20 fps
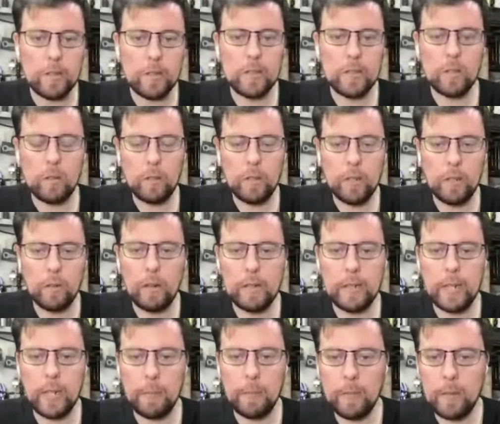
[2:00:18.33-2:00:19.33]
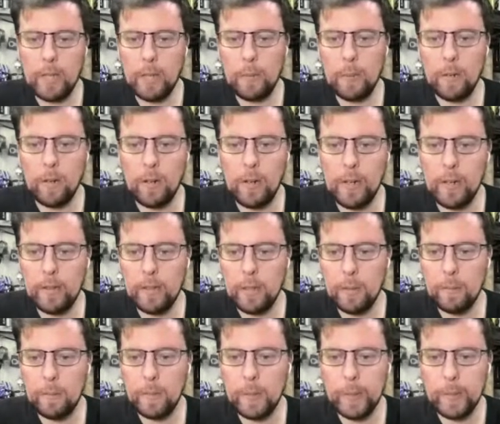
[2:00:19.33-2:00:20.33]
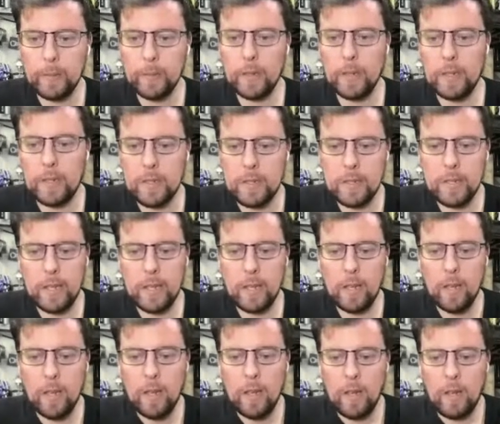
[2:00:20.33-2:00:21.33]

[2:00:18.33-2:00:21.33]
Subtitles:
So I'd keep an eye on them and see.